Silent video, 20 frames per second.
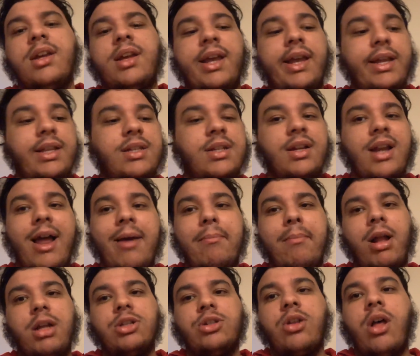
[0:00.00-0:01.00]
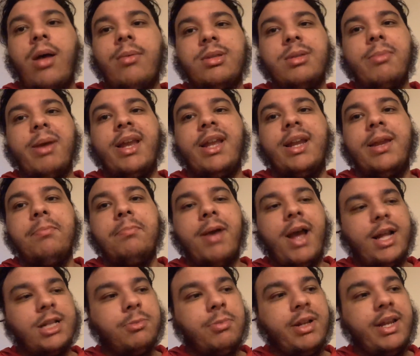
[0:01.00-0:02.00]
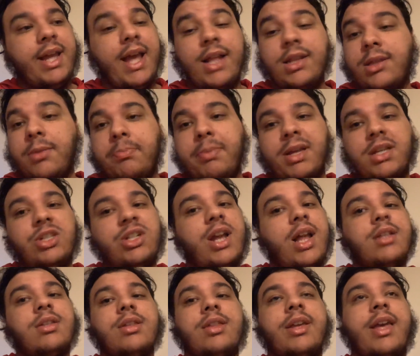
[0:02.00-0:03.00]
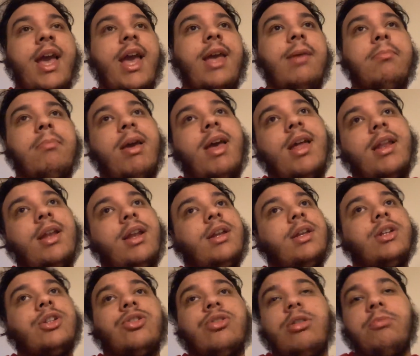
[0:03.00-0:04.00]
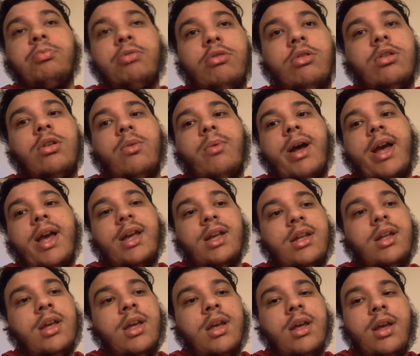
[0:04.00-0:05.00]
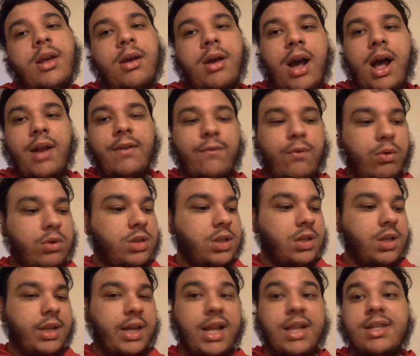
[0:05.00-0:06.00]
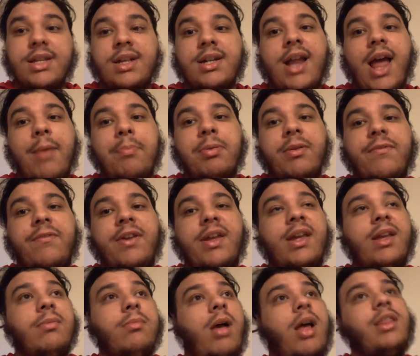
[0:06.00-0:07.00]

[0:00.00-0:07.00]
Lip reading: He didn't have much time to make an impact, but he had the best chance of the game, man, and he should have put it away. Unfortunately, it didn't happen for him.